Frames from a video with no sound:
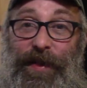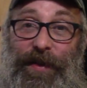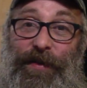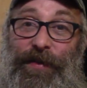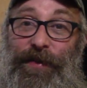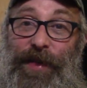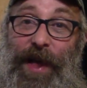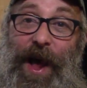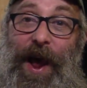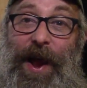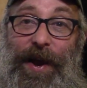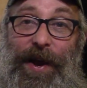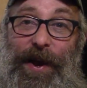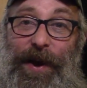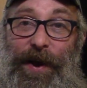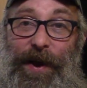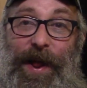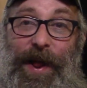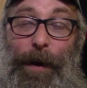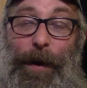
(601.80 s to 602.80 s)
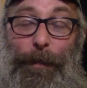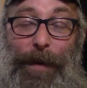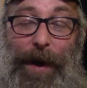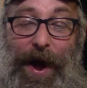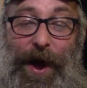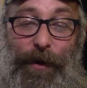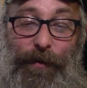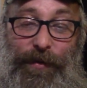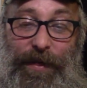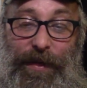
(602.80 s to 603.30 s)
excited
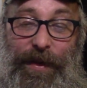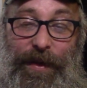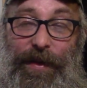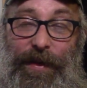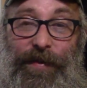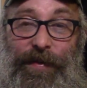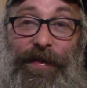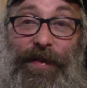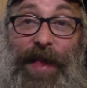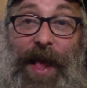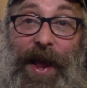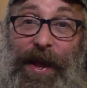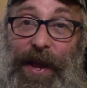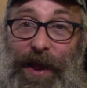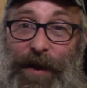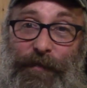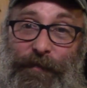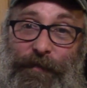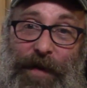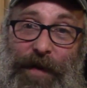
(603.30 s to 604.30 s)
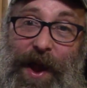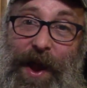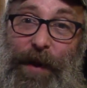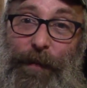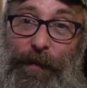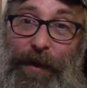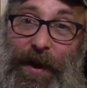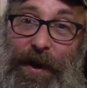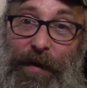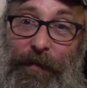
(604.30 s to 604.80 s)
about the second
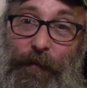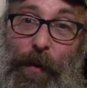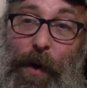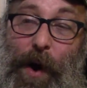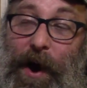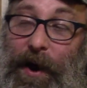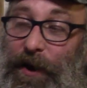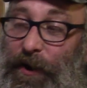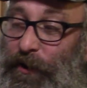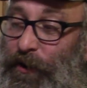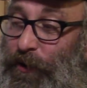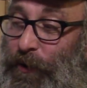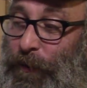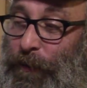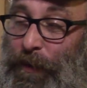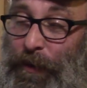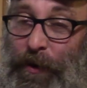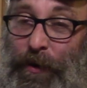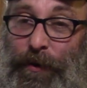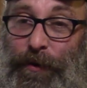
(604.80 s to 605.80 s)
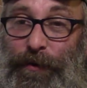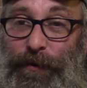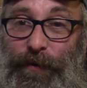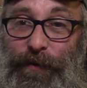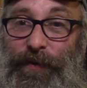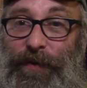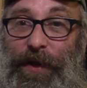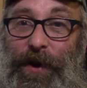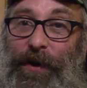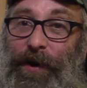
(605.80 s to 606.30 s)
family of whiting true
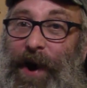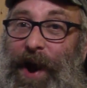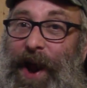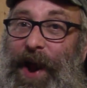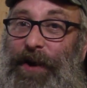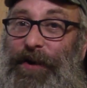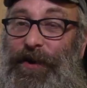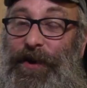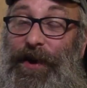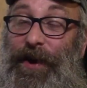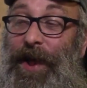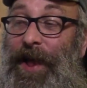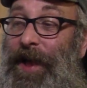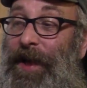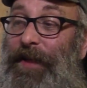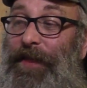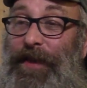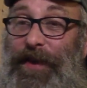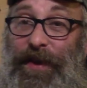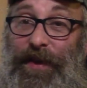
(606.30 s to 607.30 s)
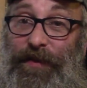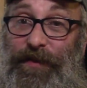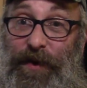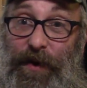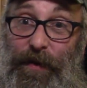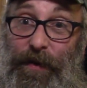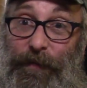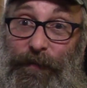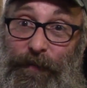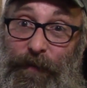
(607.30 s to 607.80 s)
blues that are hatching. These
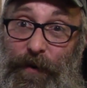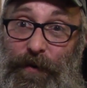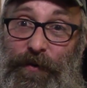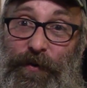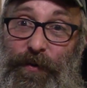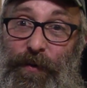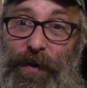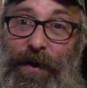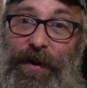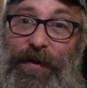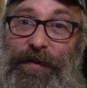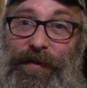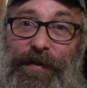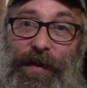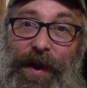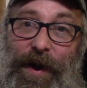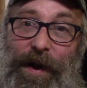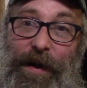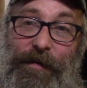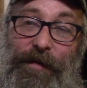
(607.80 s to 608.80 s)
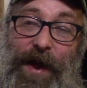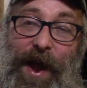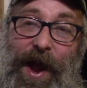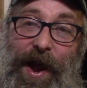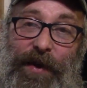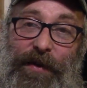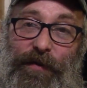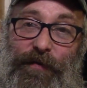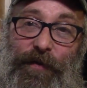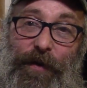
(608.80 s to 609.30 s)
are the first ones that I've
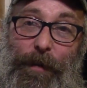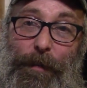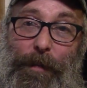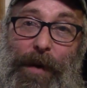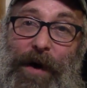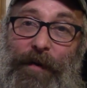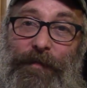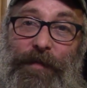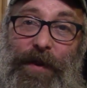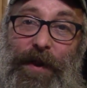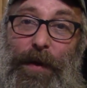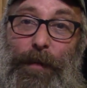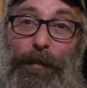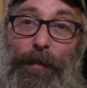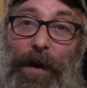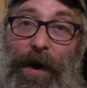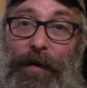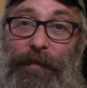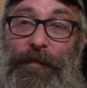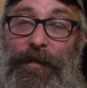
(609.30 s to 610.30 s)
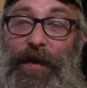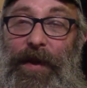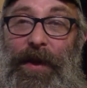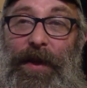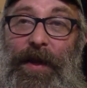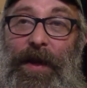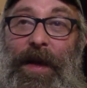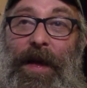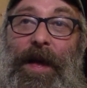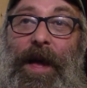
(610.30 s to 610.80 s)
hatched from Muffy and
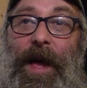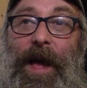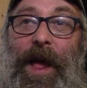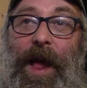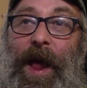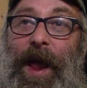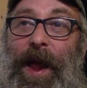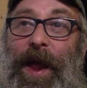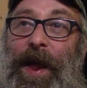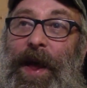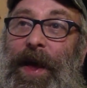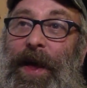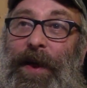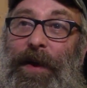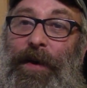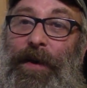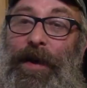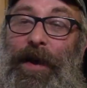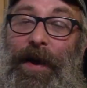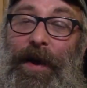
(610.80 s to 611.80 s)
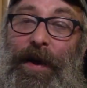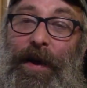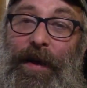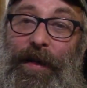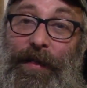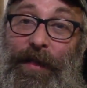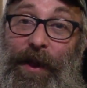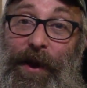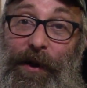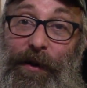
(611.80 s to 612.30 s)
Buffy and
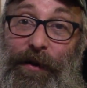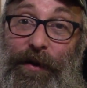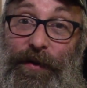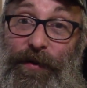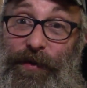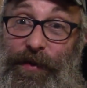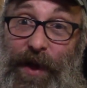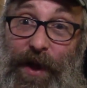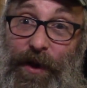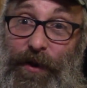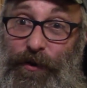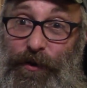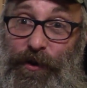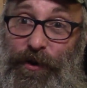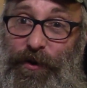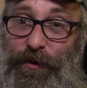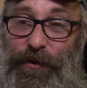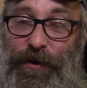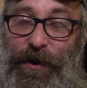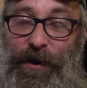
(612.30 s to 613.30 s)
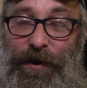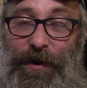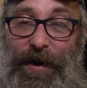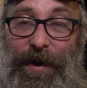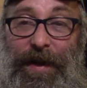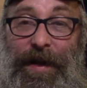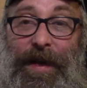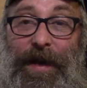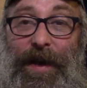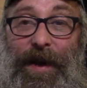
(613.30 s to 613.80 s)
Larry's son, Junior.
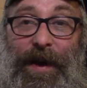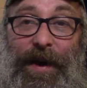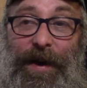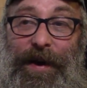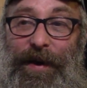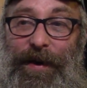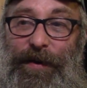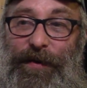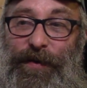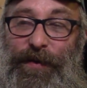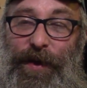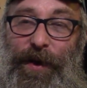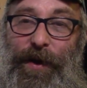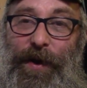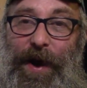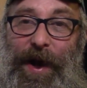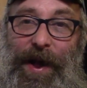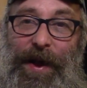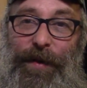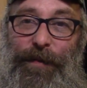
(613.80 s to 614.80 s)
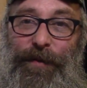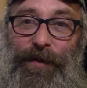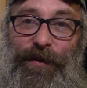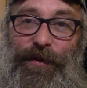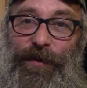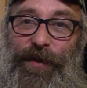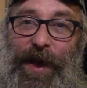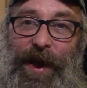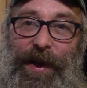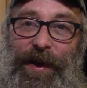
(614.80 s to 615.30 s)
So I am
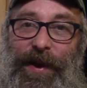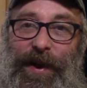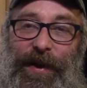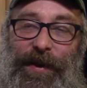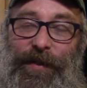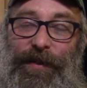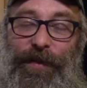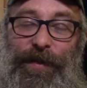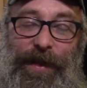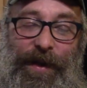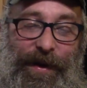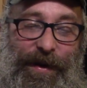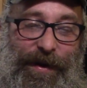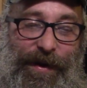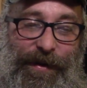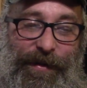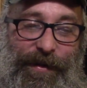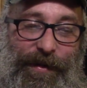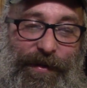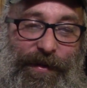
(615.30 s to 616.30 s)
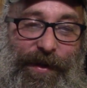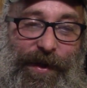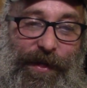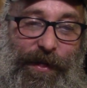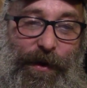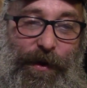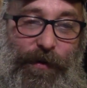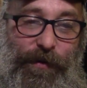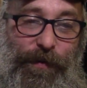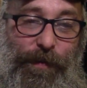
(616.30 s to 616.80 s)
excited to see
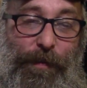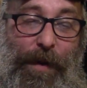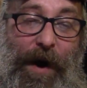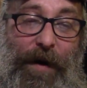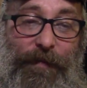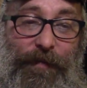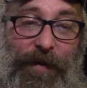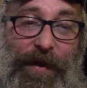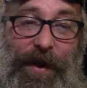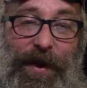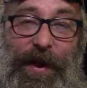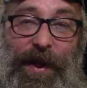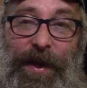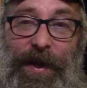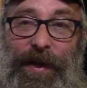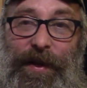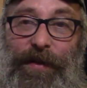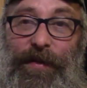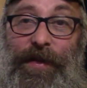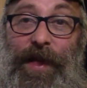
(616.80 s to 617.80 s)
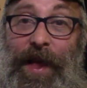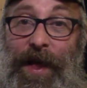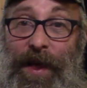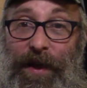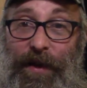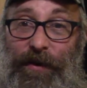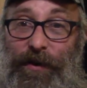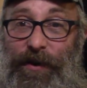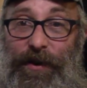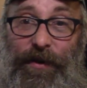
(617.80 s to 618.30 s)
those. Muffy
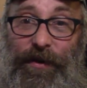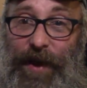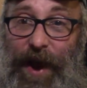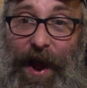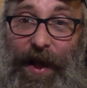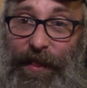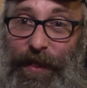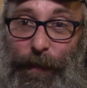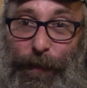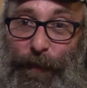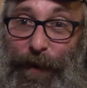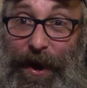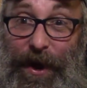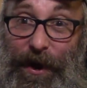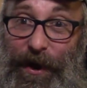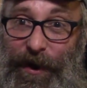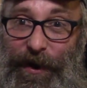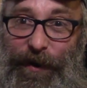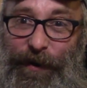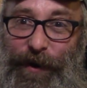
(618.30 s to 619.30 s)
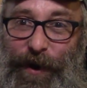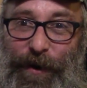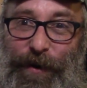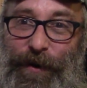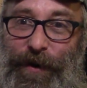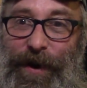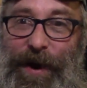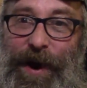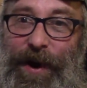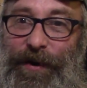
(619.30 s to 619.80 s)
she's got the beard
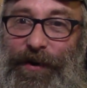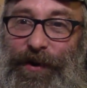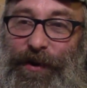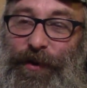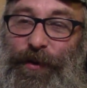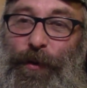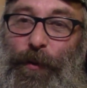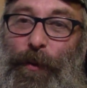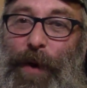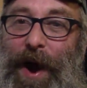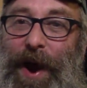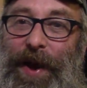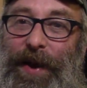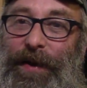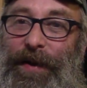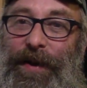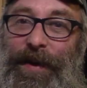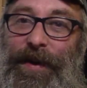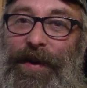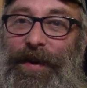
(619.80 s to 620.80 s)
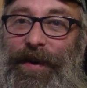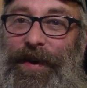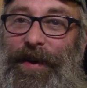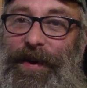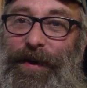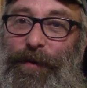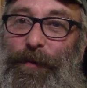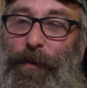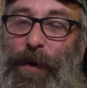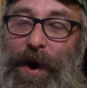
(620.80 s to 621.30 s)
going on. She's a white
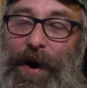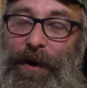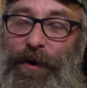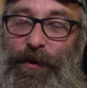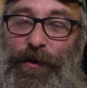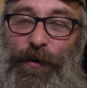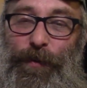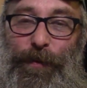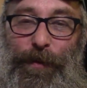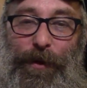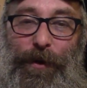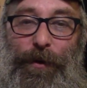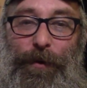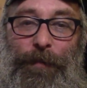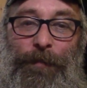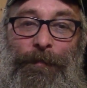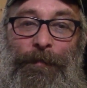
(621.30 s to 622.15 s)
and true blue.